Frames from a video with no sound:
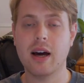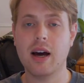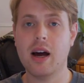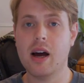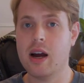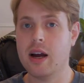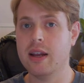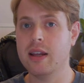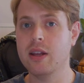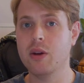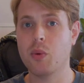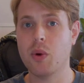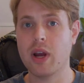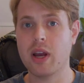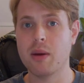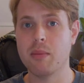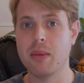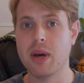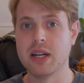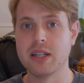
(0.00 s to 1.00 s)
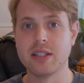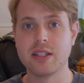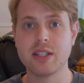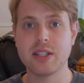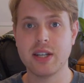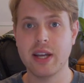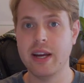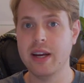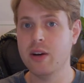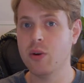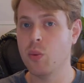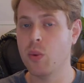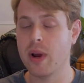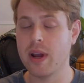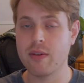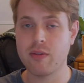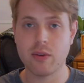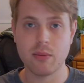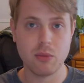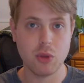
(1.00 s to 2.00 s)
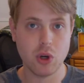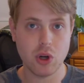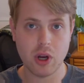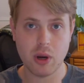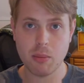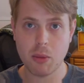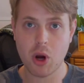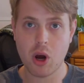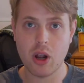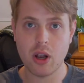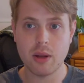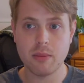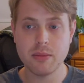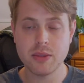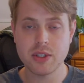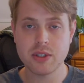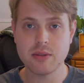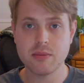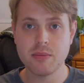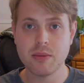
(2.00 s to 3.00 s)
highly recommend staying away from lookup columns.